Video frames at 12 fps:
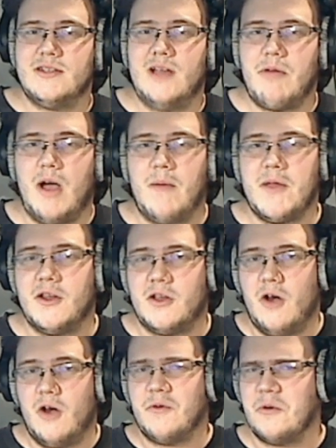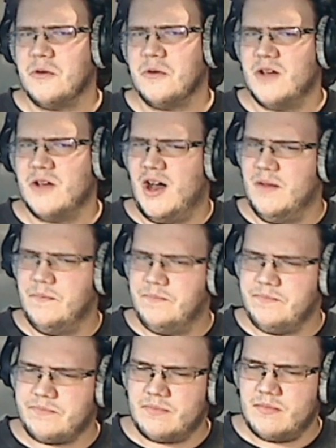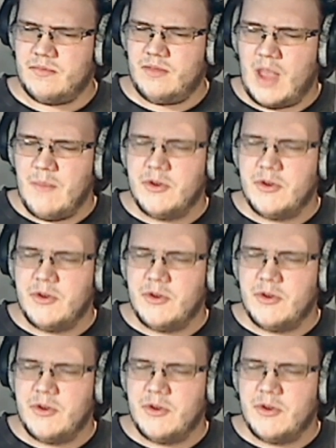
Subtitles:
I'm probably going to go over, I'm going